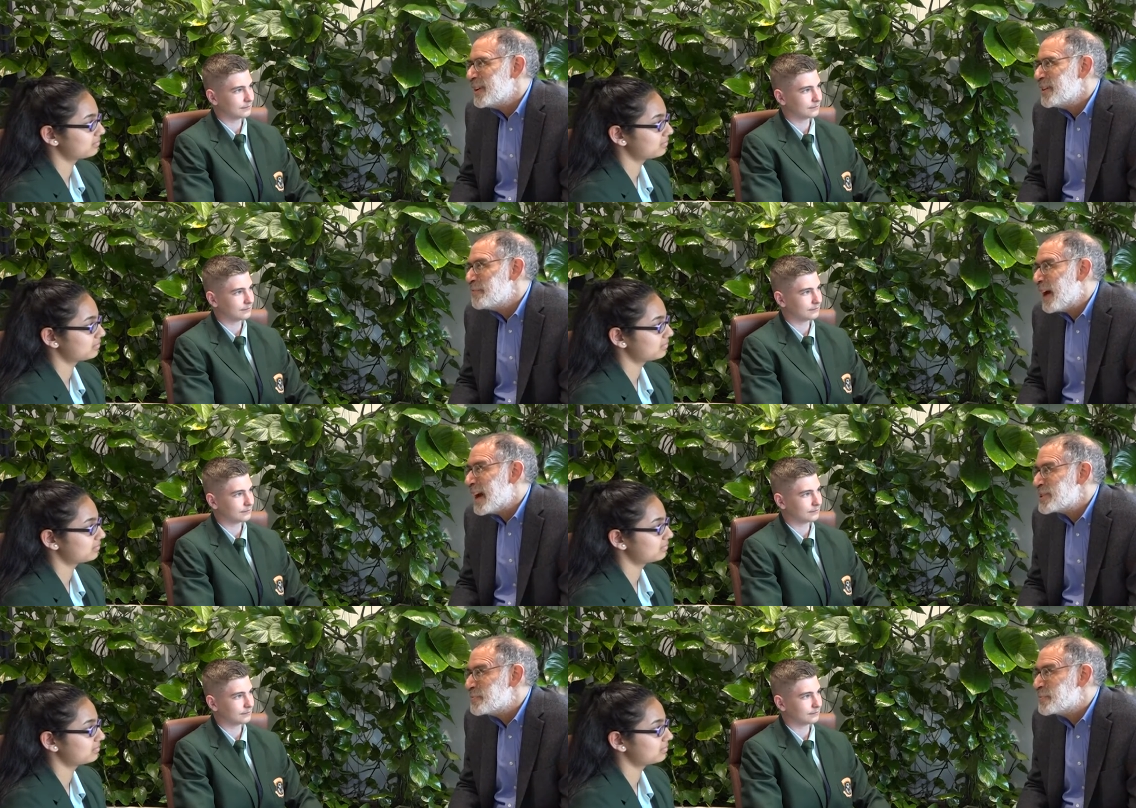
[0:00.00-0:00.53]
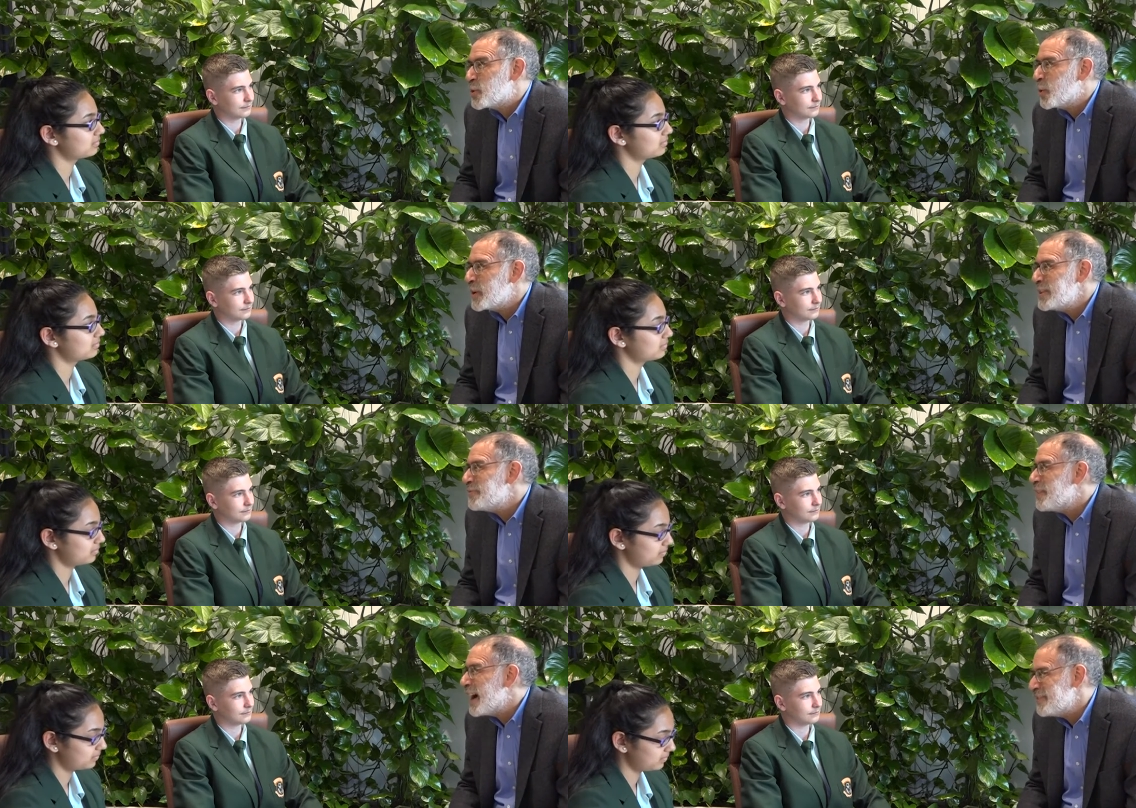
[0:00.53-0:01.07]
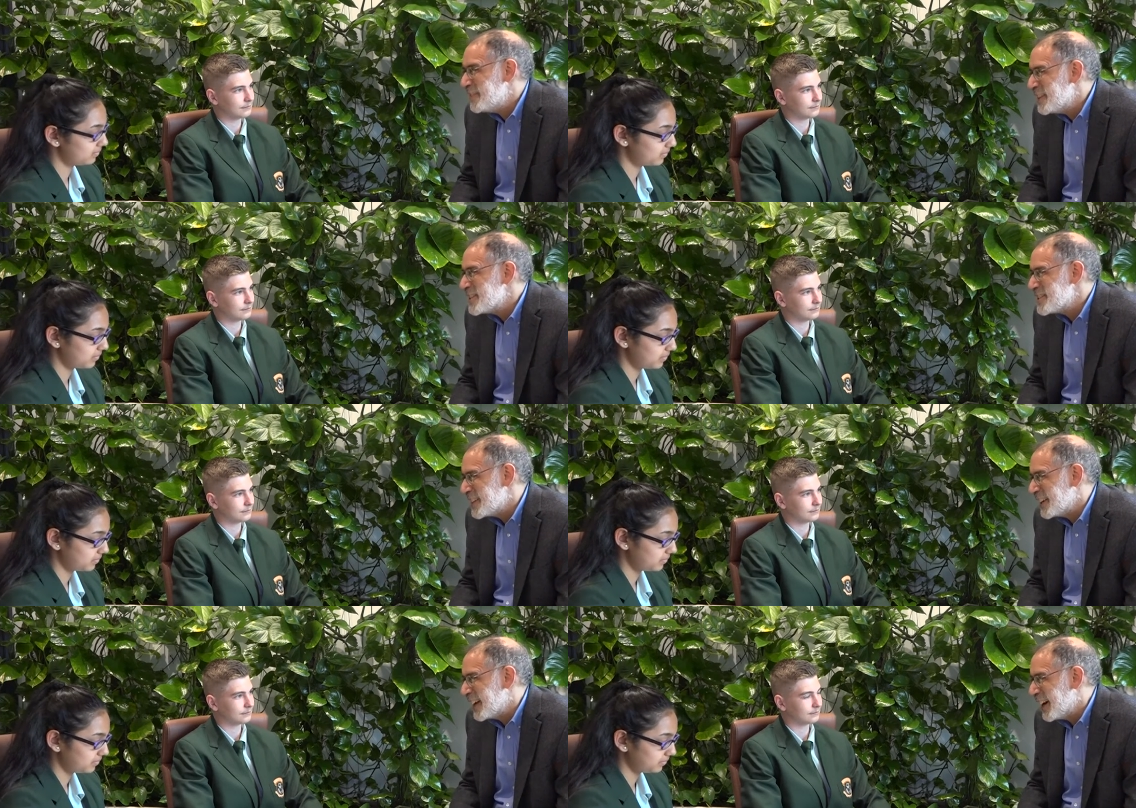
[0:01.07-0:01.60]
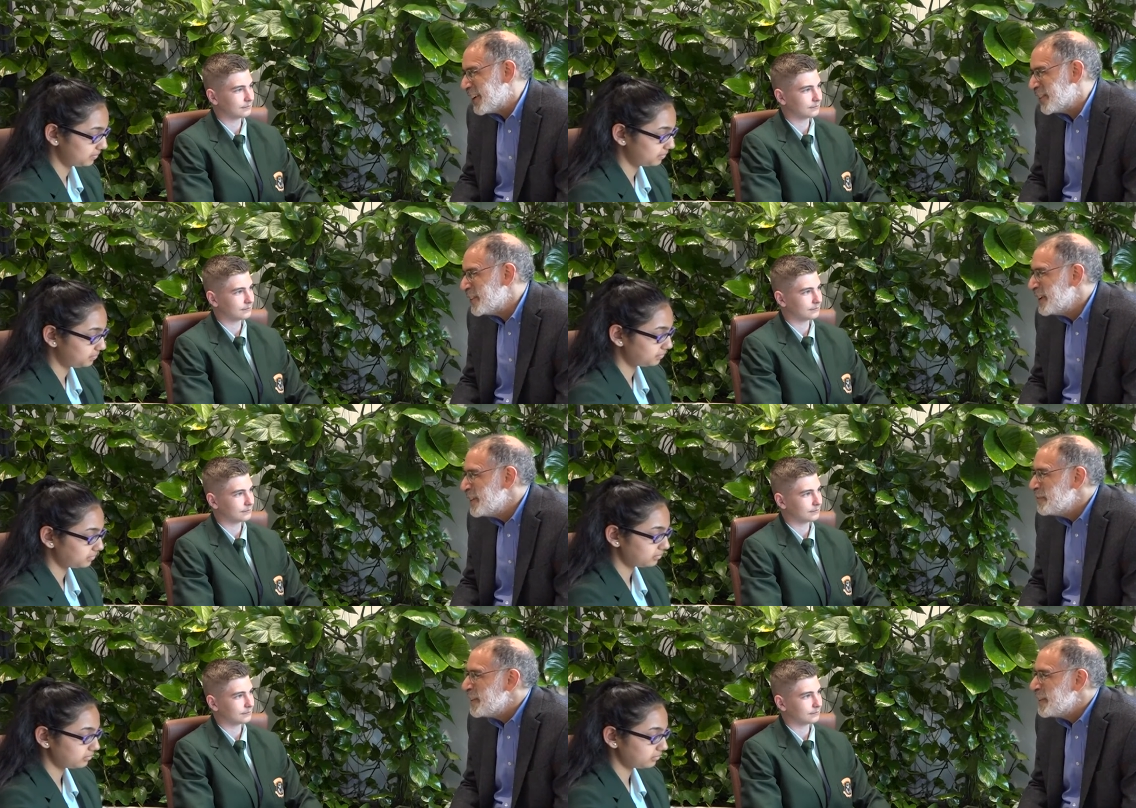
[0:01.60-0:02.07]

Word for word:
Speaker 1: about 25 years ago,